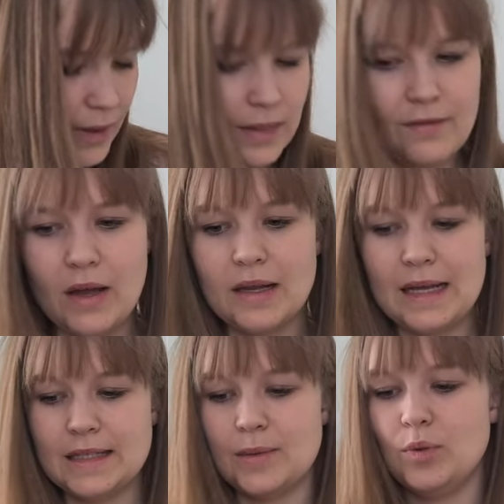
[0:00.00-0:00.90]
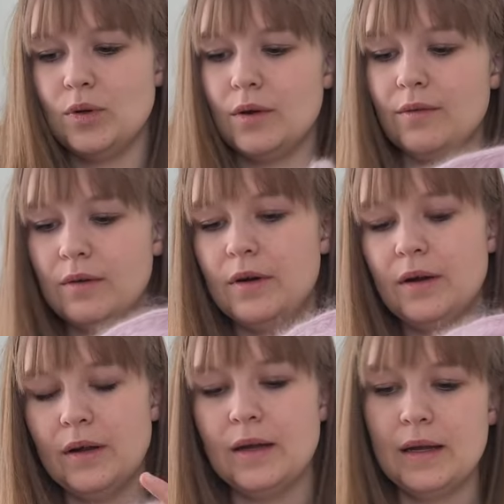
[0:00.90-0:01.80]
the Violeta
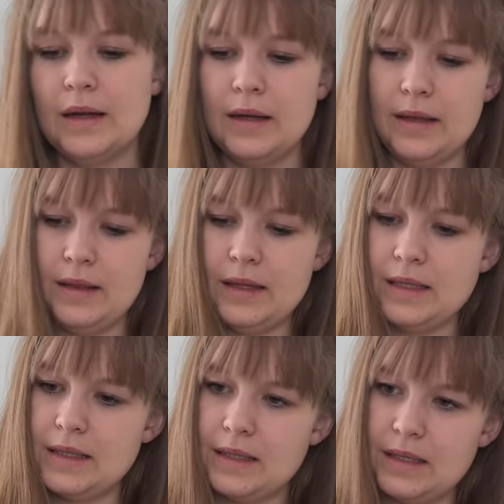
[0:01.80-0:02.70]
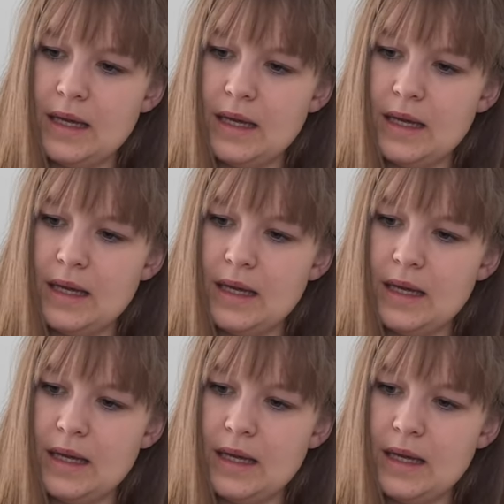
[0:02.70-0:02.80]
Pullover, this is